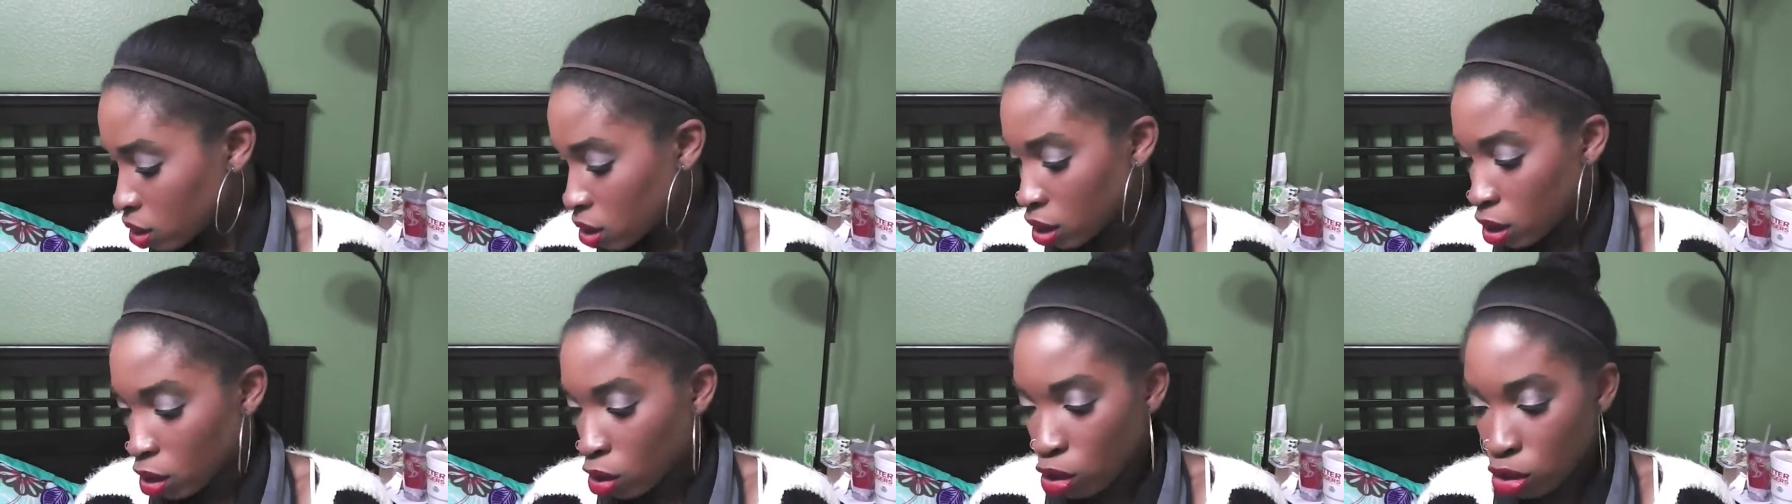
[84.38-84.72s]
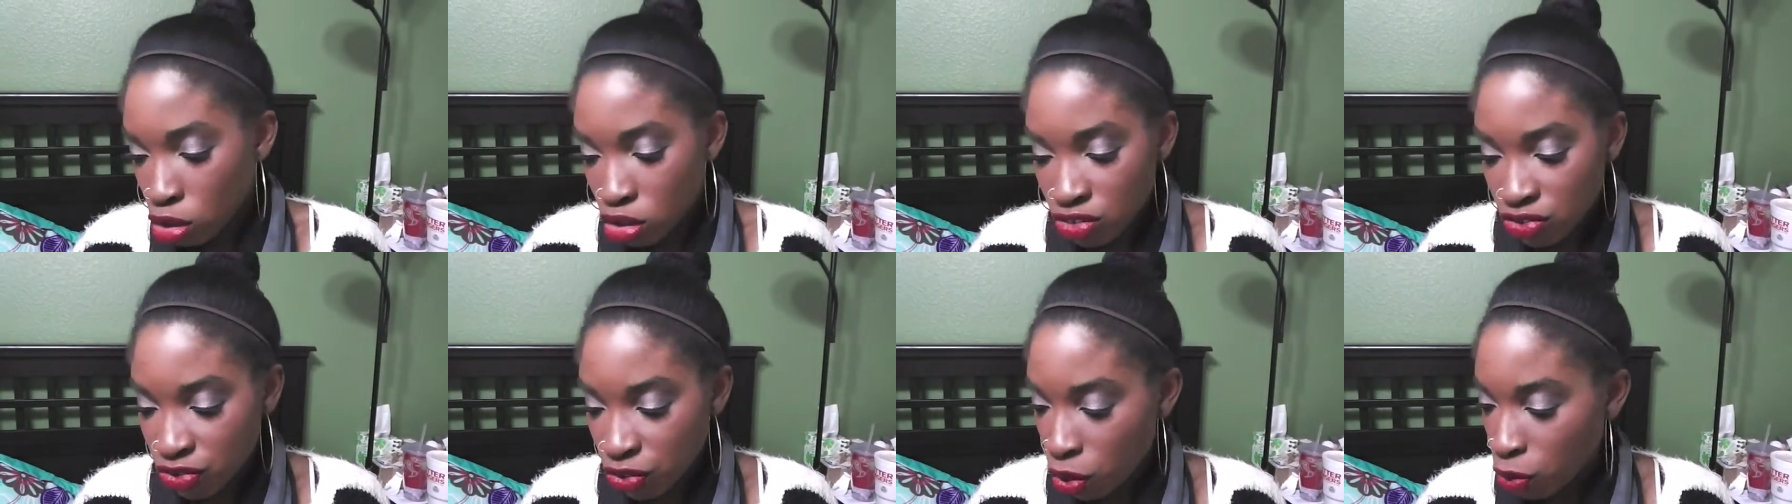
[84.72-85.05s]

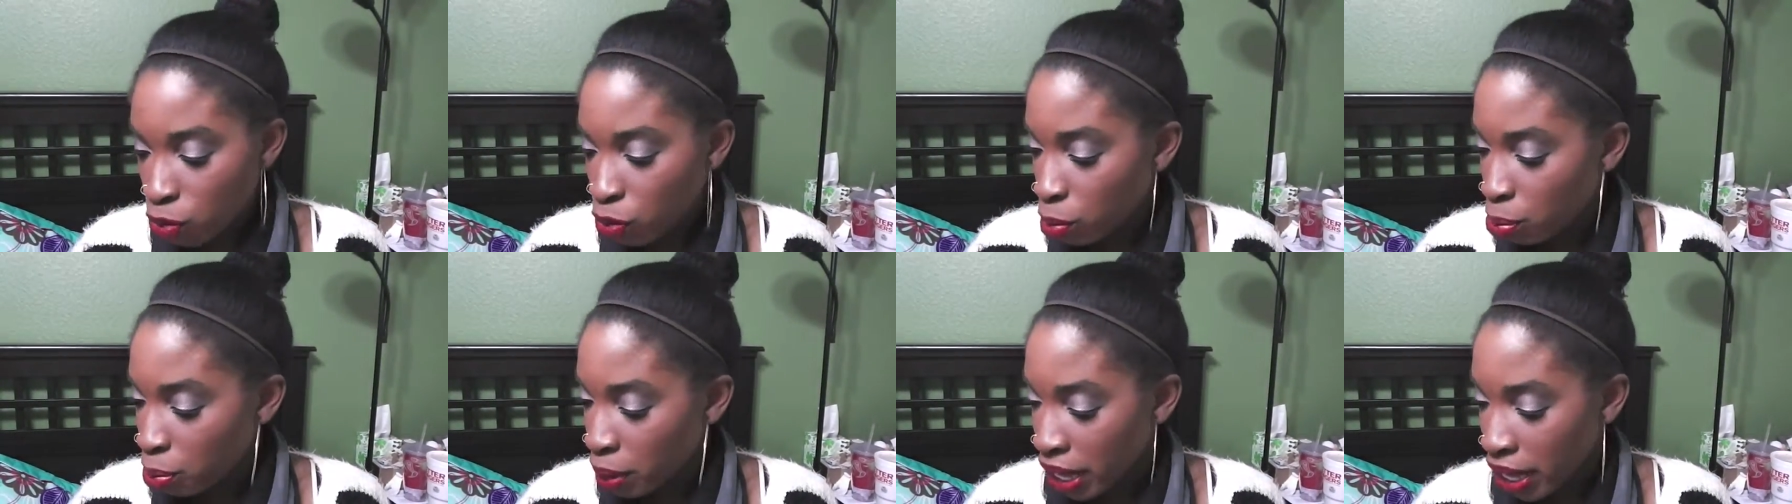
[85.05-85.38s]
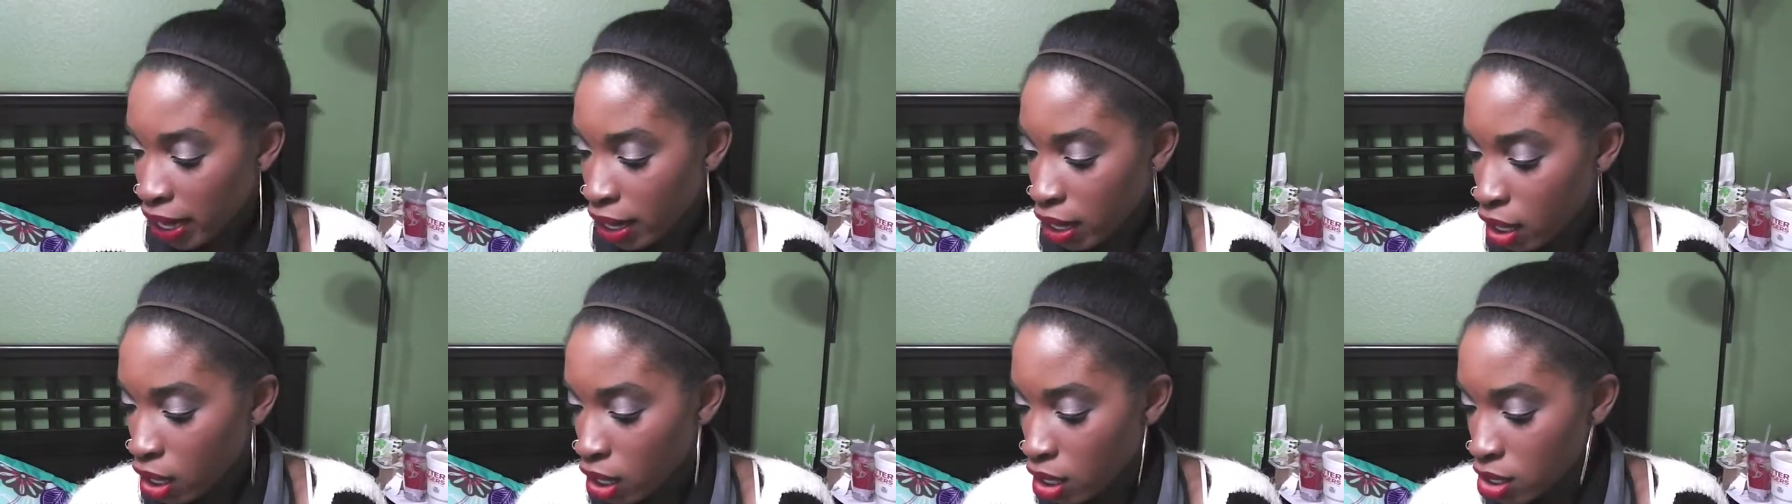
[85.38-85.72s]
Closed for
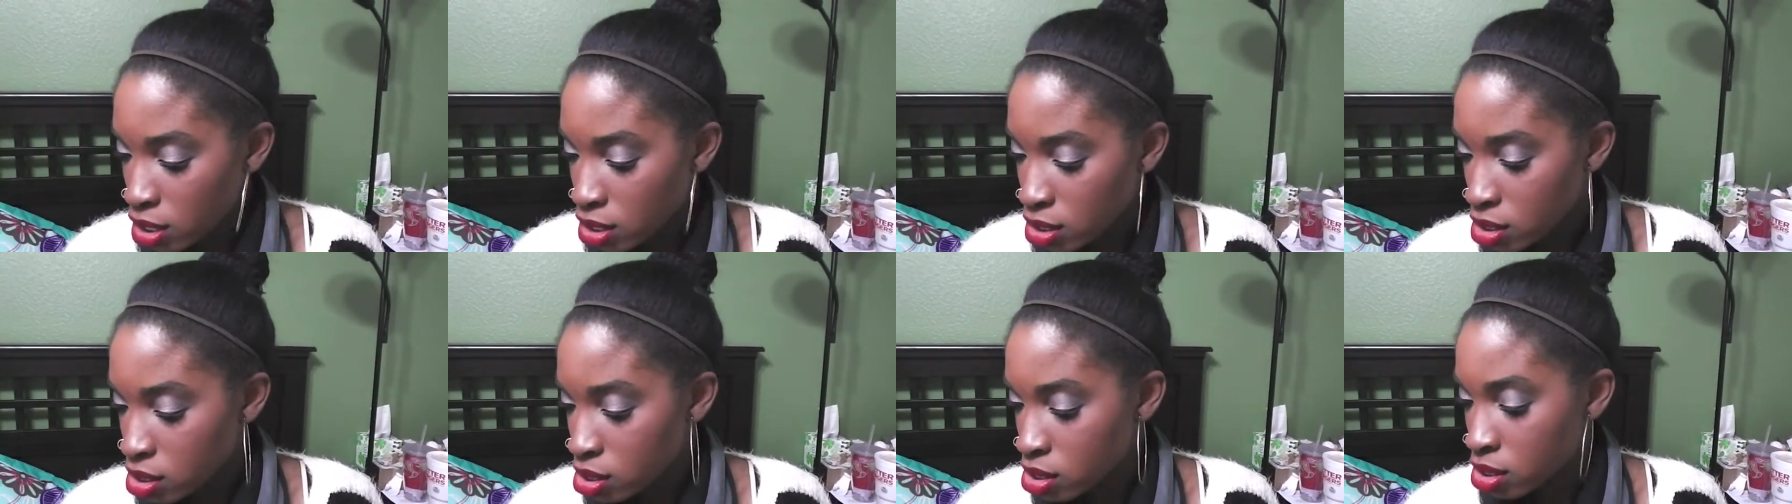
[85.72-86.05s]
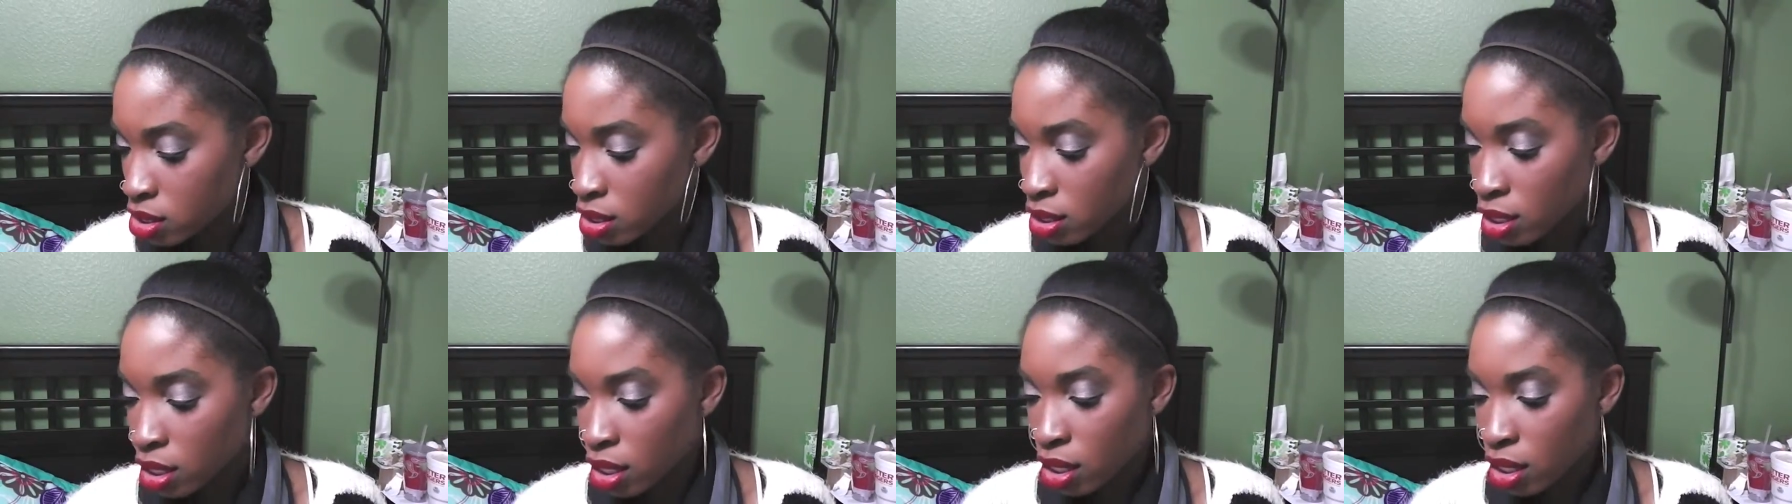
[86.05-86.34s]
repairs.